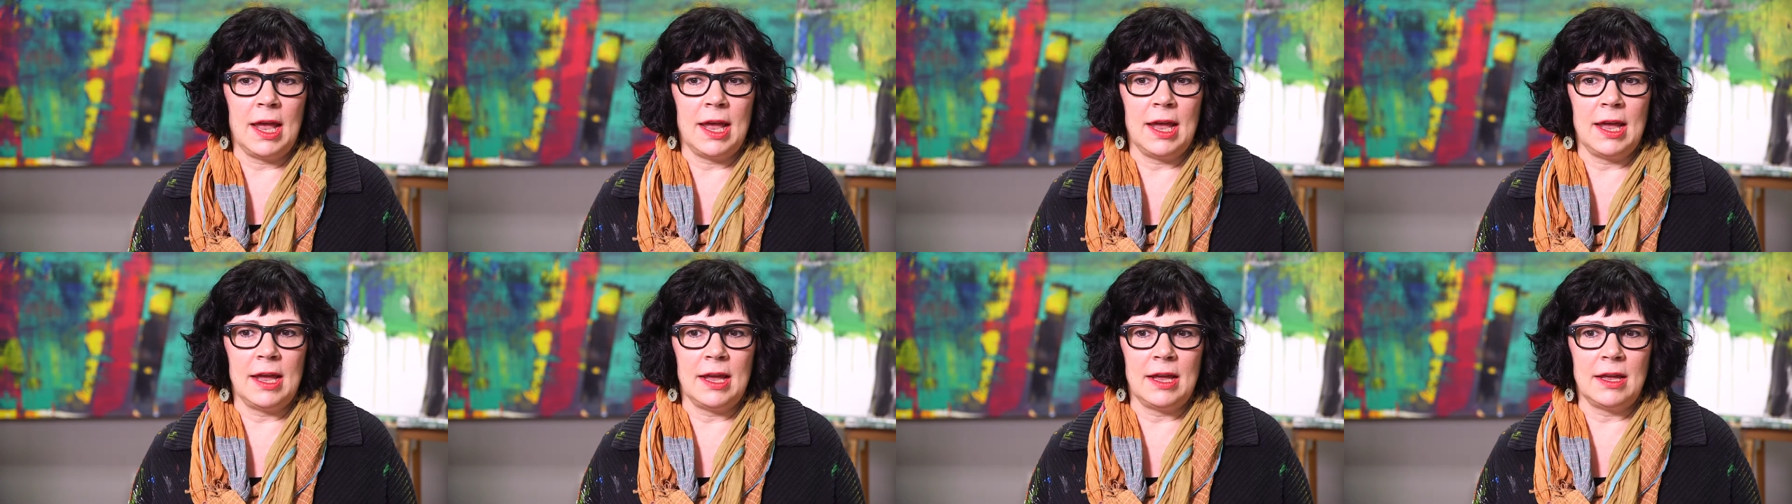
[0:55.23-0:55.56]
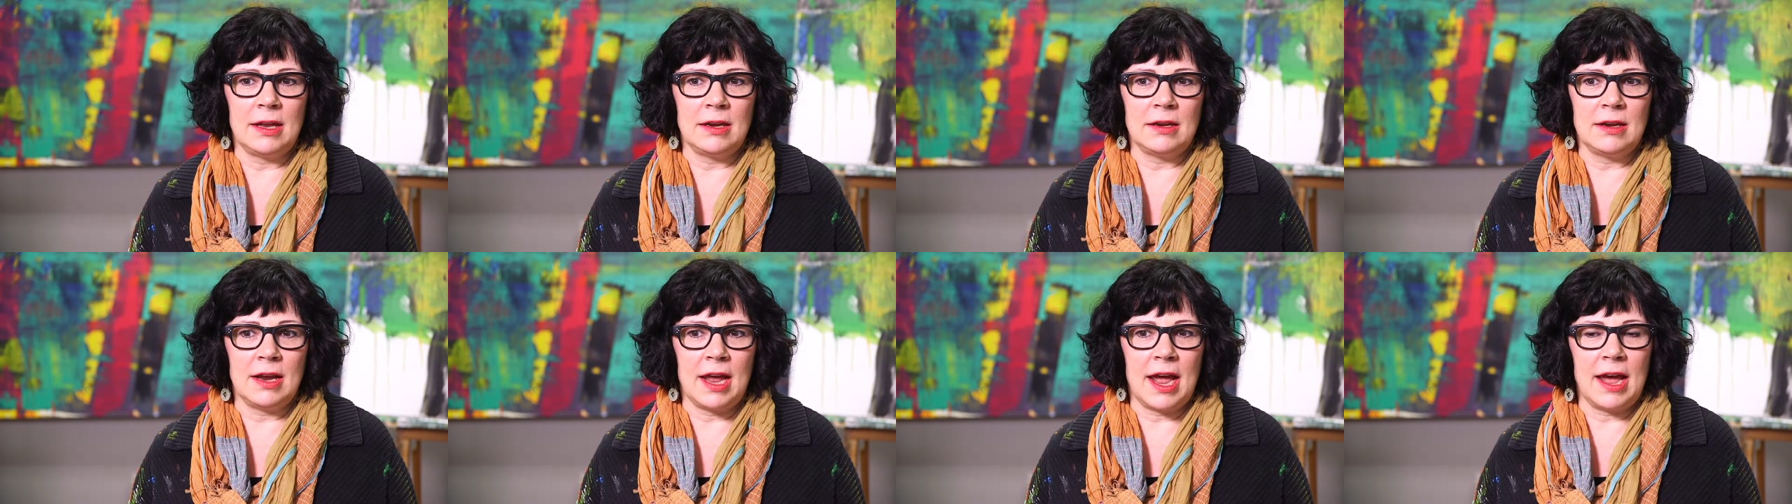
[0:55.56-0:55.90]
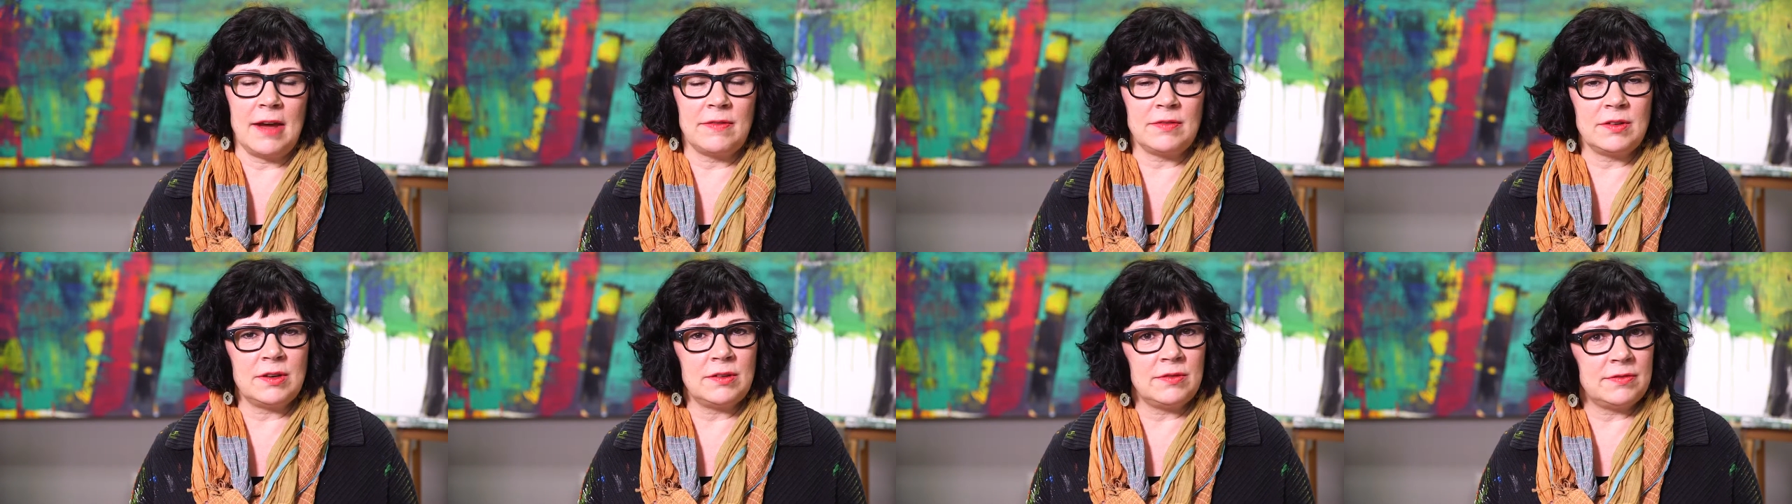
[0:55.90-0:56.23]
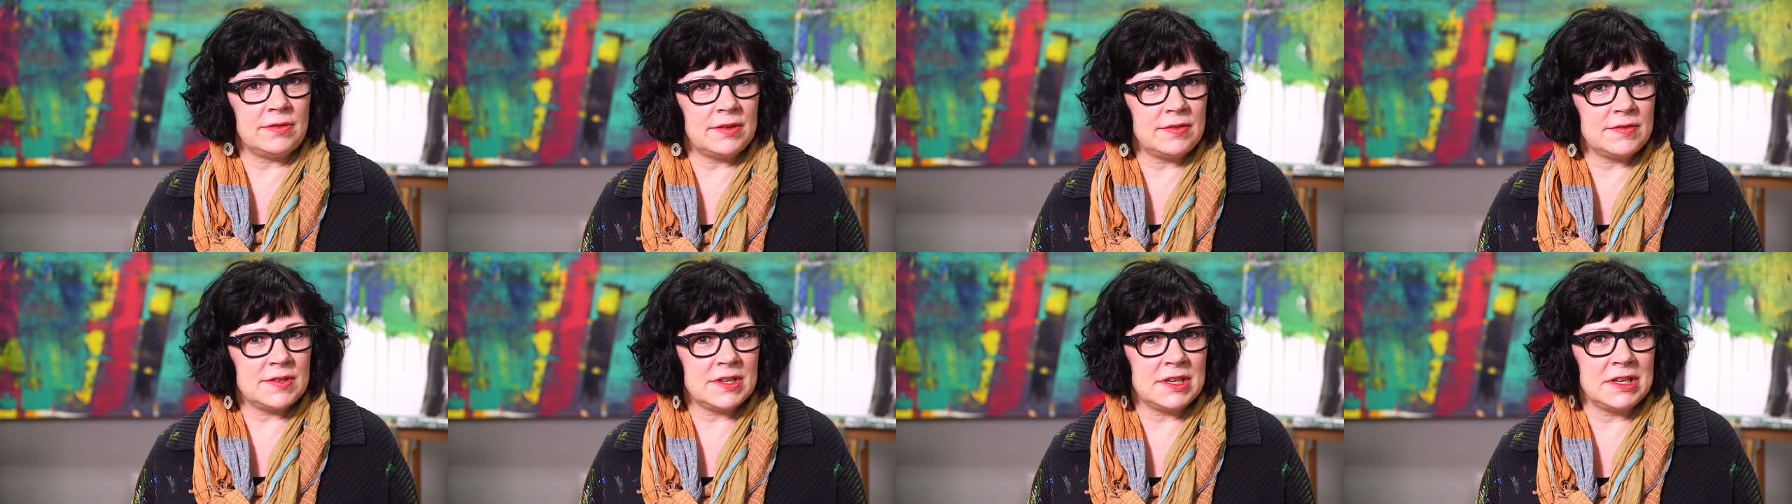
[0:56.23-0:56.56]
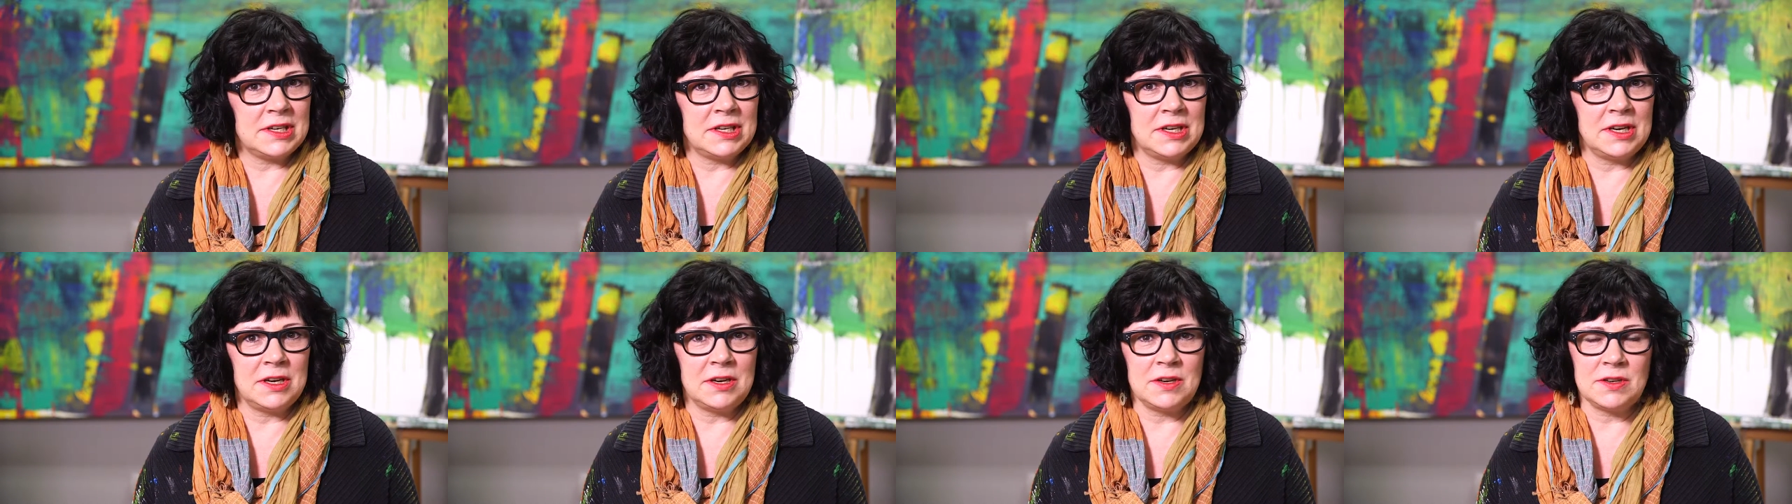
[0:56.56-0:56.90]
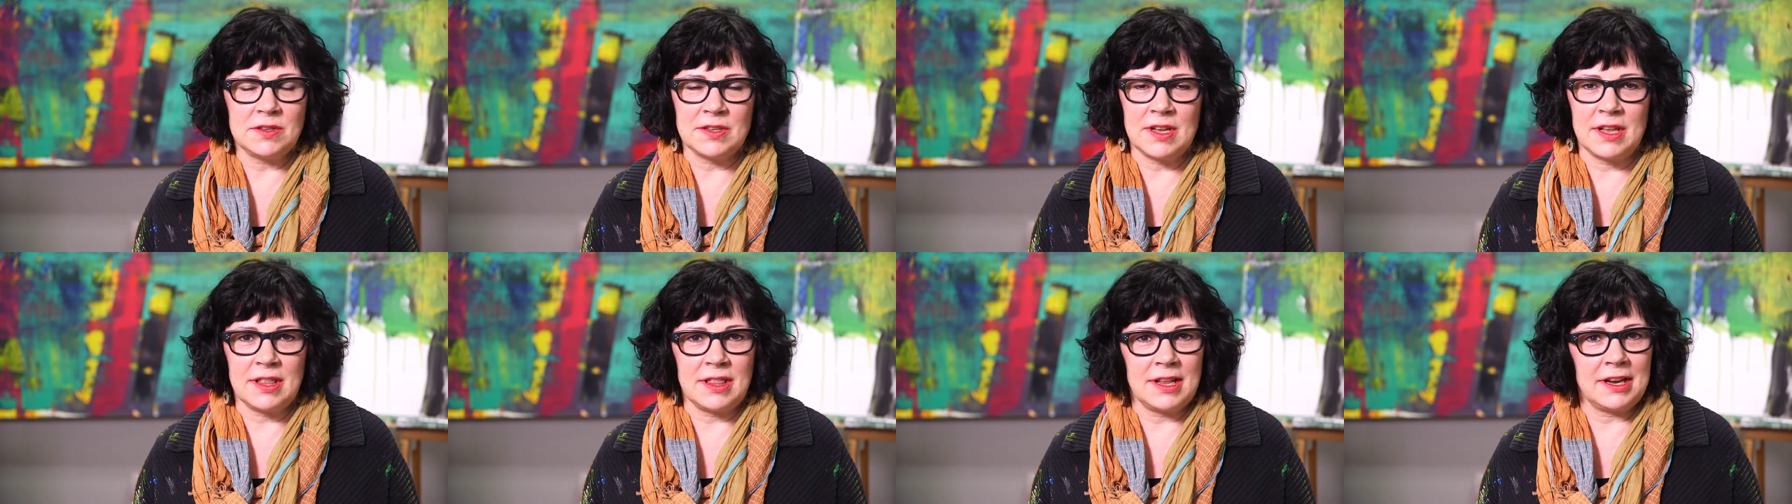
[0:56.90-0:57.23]
And after 15
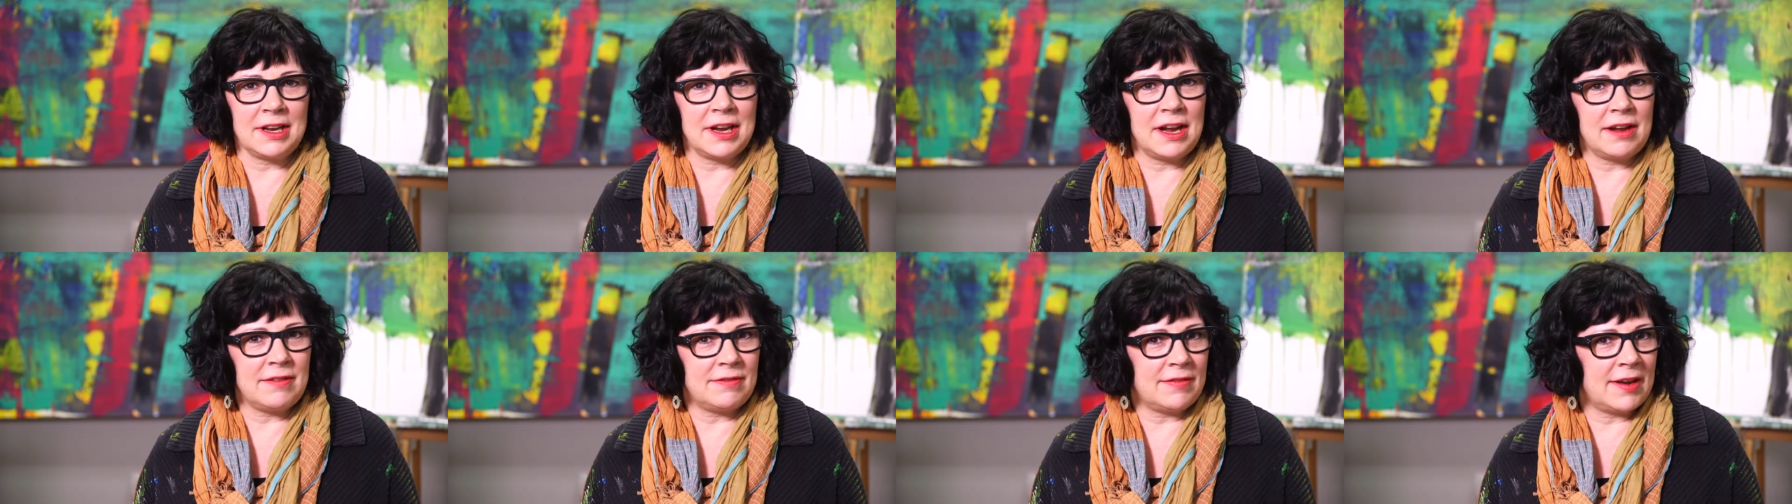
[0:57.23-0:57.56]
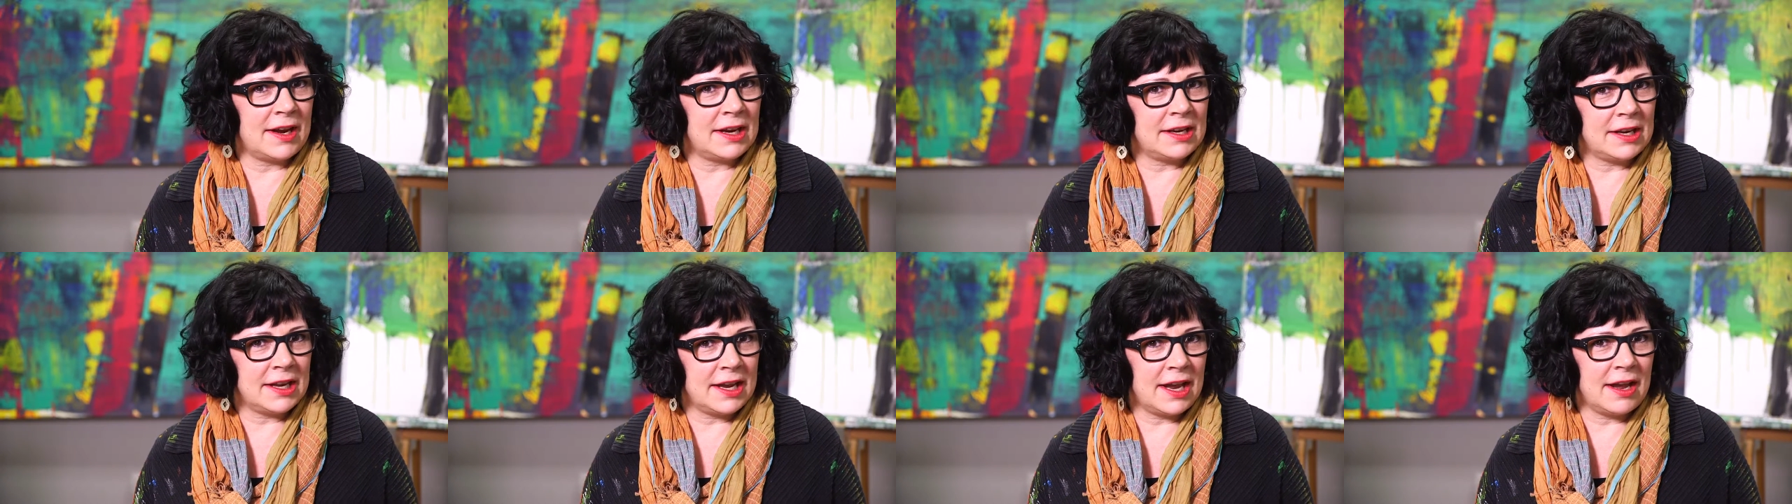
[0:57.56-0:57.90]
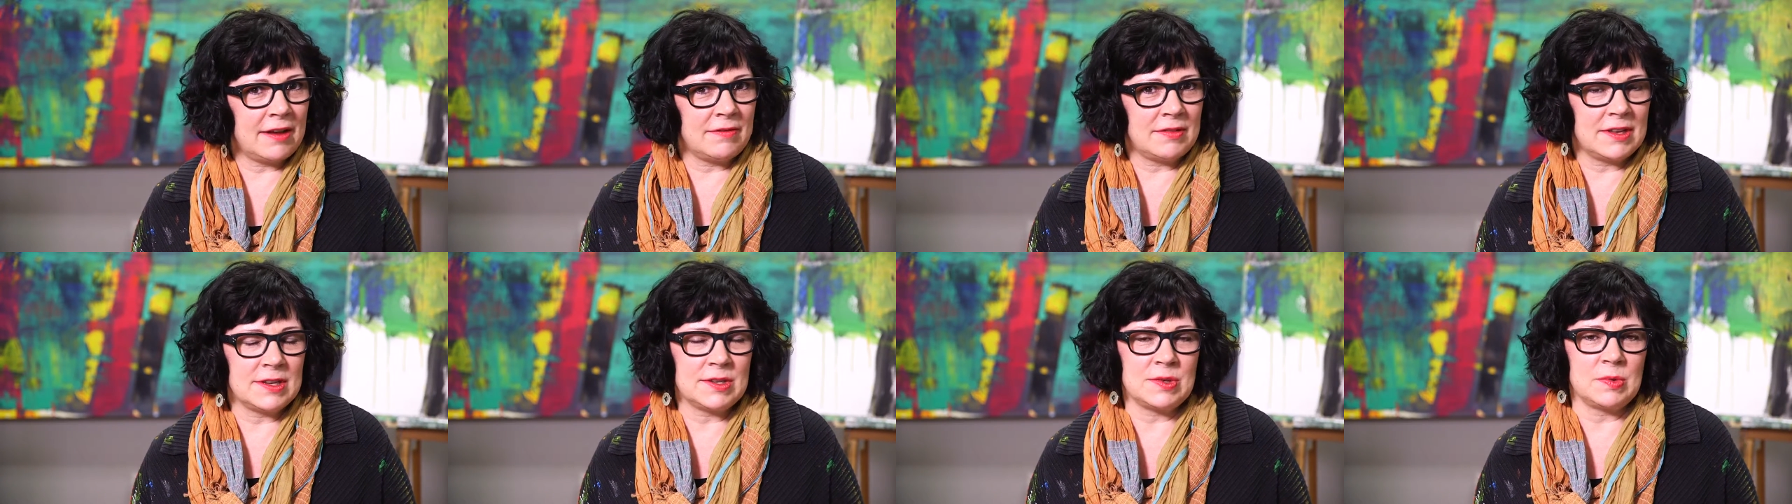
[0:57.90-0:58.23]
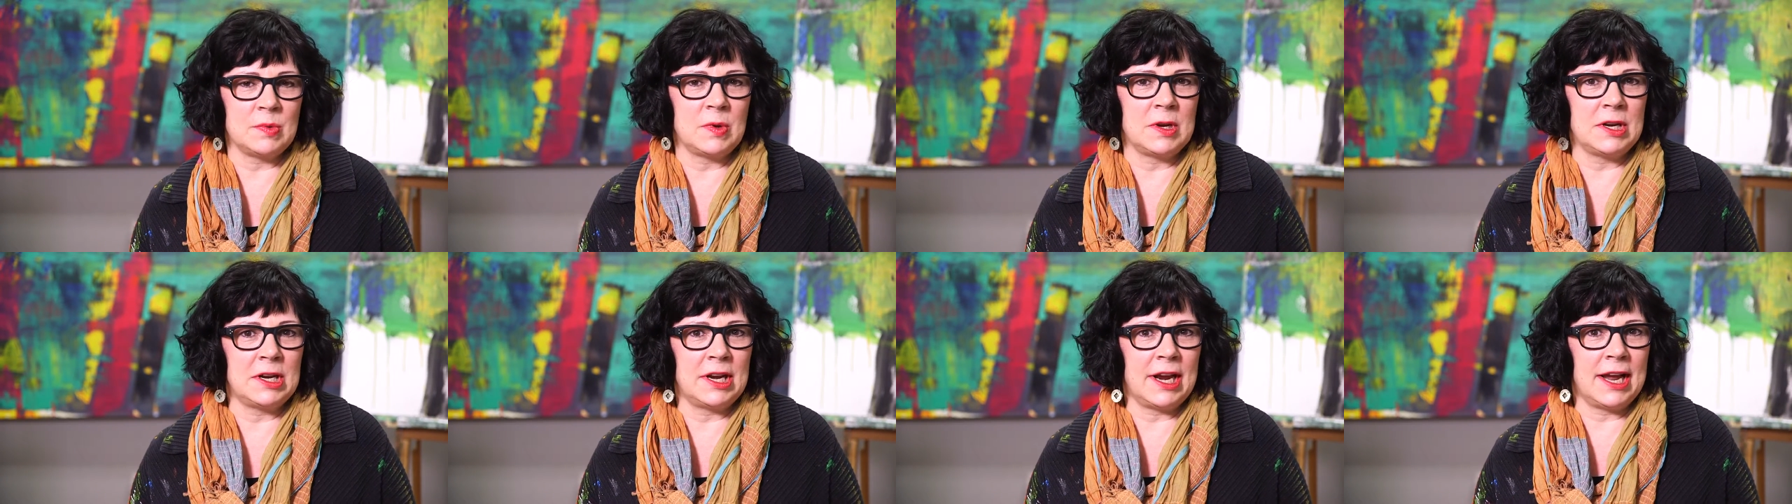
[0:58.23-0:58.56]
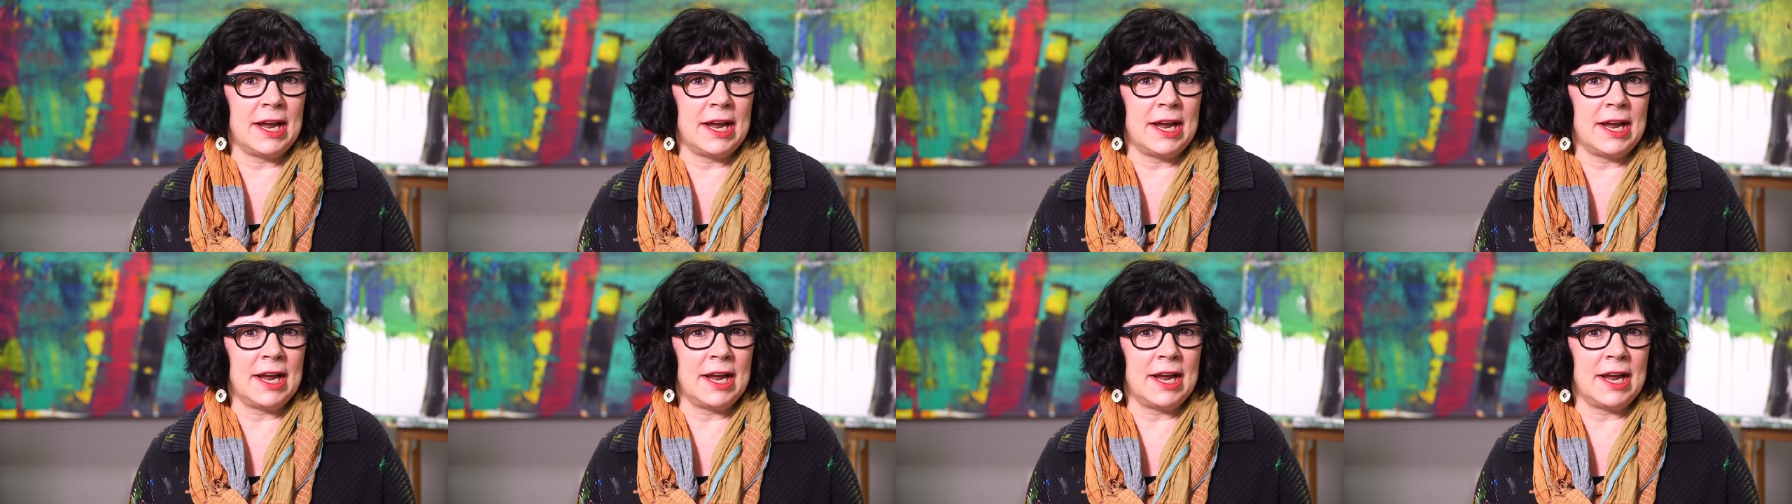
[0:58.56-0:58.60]
years, I think I finally have this one